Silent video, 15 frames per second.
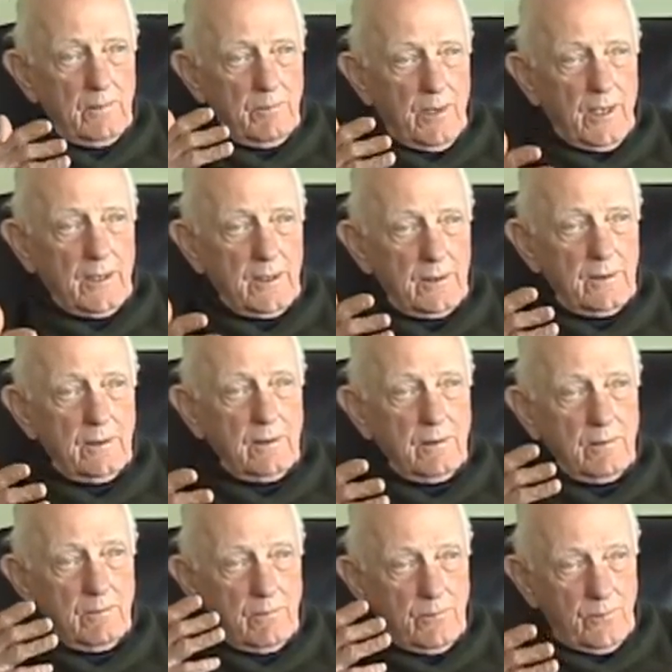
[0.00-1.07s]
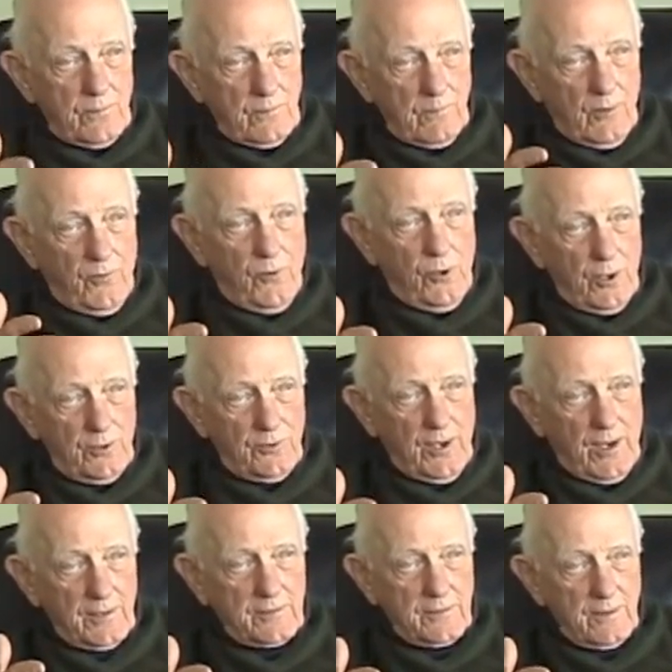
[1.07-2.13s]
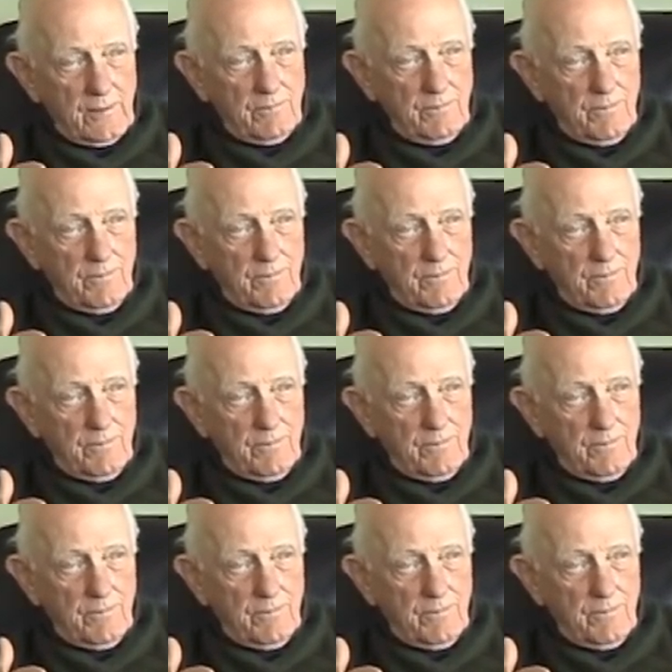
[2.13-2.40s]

back in before his accident?